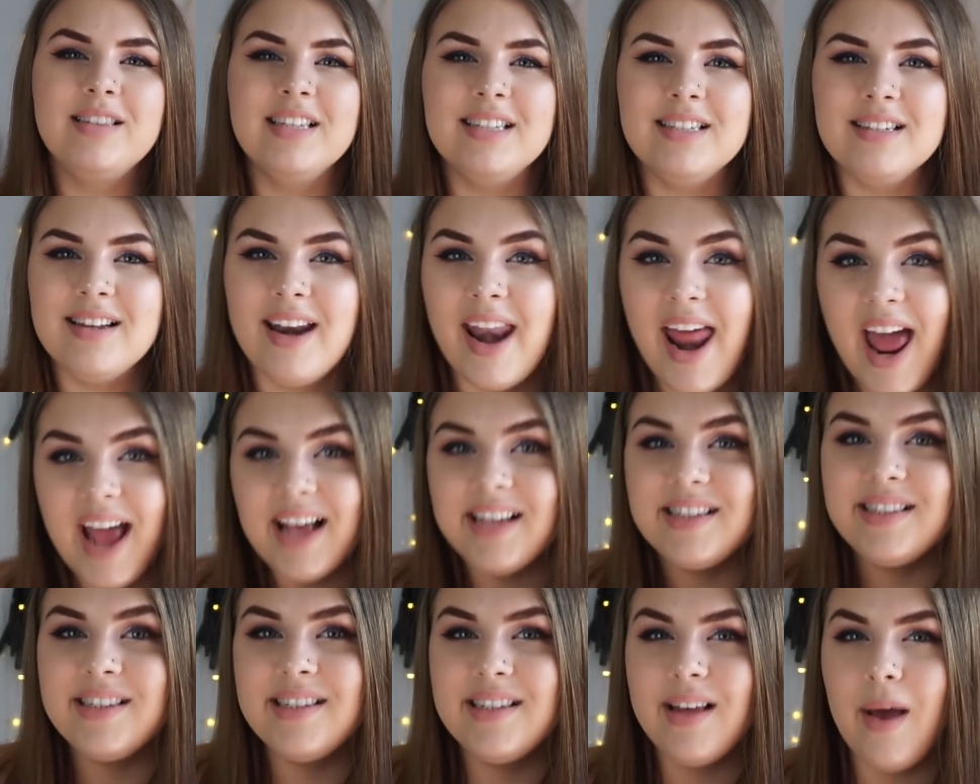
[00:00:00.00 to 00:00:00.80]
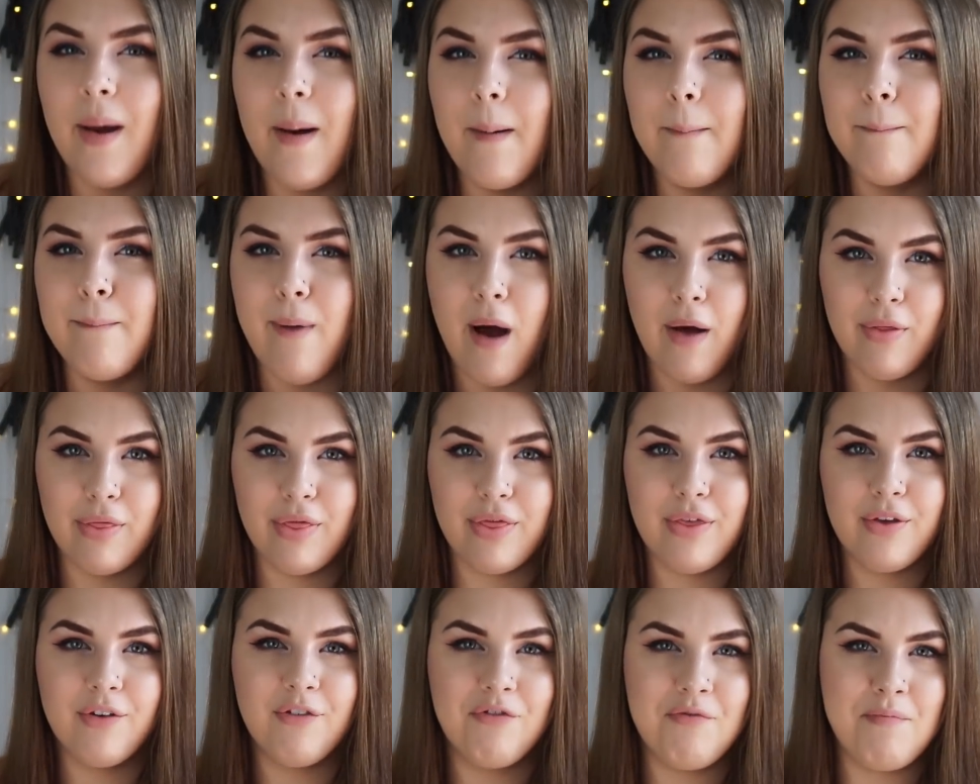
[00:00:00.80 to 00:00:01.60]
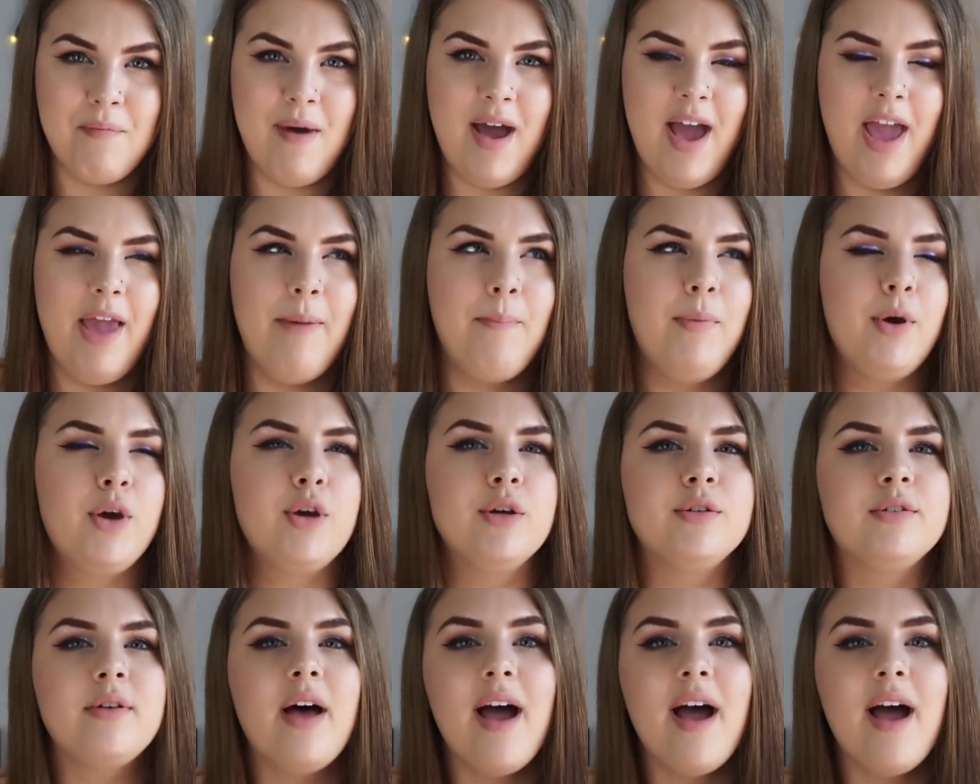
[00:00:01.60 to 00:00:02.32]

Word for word: this next month of May because